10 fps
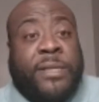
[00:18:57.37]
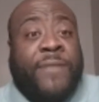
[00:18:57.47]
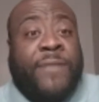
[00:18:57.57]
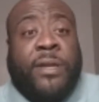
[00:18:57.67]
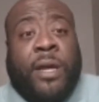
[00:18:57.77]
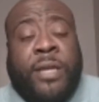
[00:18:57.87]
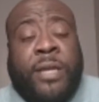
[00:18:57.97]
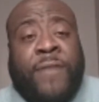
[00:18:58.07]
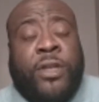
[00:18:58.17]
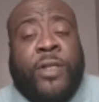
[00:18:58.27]
Even
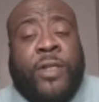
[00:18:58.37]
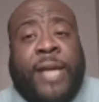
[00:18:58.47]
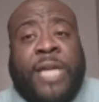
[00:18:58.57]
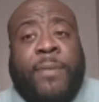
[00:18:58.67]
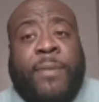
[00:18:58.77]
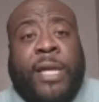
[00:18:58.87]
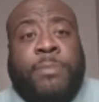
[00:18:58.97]
in the last game against